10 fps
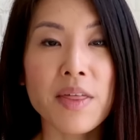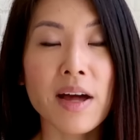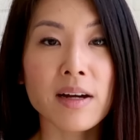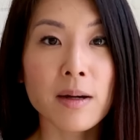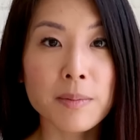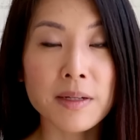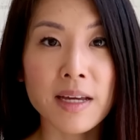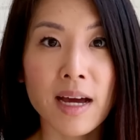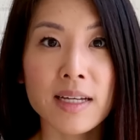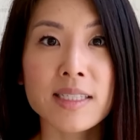then that company
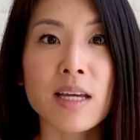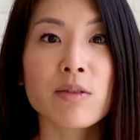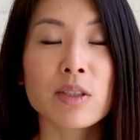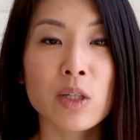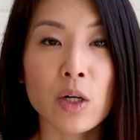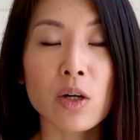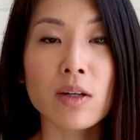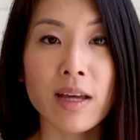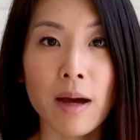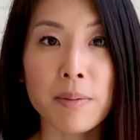has a return
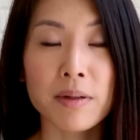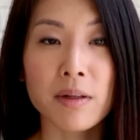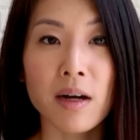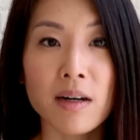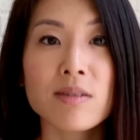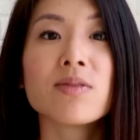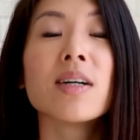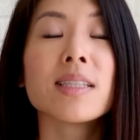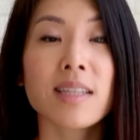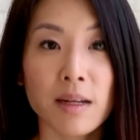on capital of
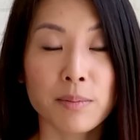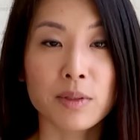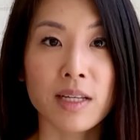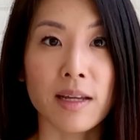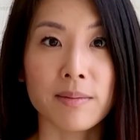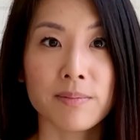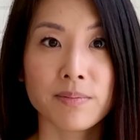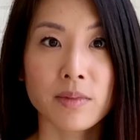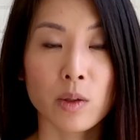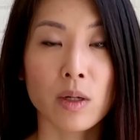10%.
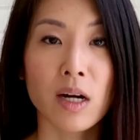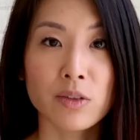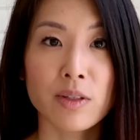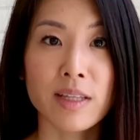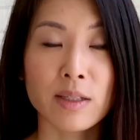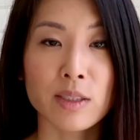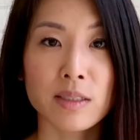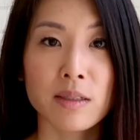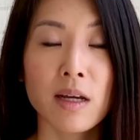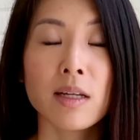Or
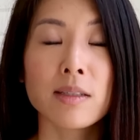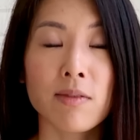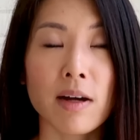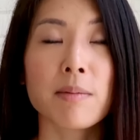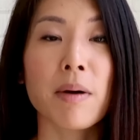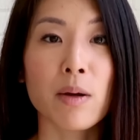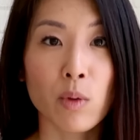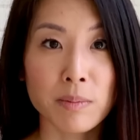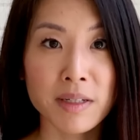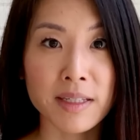100,000 divided by 1